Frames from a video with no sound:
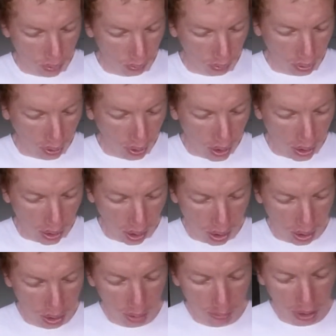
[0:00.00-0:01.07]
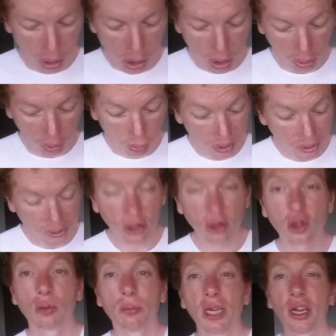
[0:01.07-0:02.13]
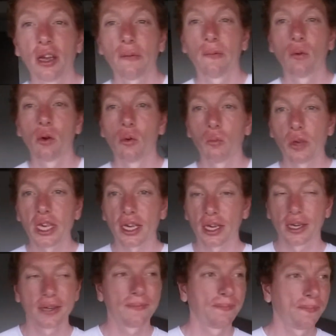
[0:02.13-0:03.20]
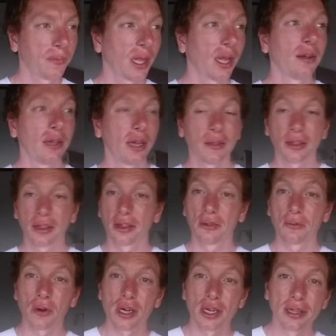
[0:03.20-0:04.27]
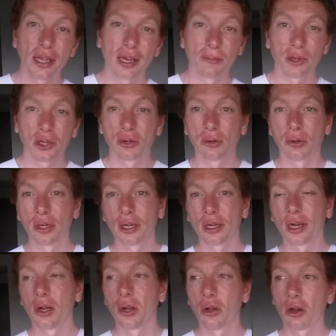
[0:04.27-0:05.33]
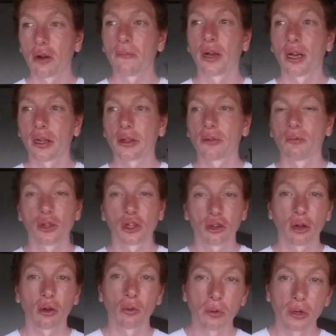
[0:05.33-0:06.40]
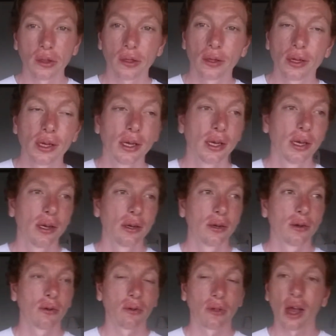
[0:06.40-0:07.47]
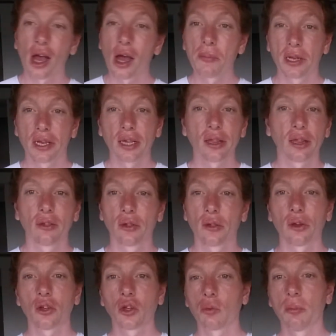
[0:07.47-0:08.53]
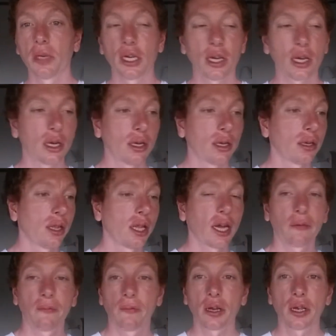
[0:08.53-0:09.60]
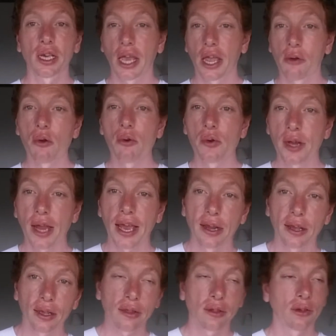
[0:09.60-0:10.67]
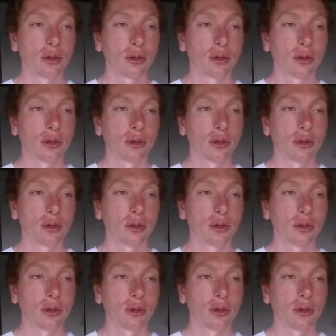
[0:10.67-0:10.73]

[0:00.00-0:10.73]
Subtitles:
Okay, number 9, quit social media for a week. Yeah, this is one that I'm sure a lot of us will struggle with, because I'm addicted to social media like a fucking heroin addict.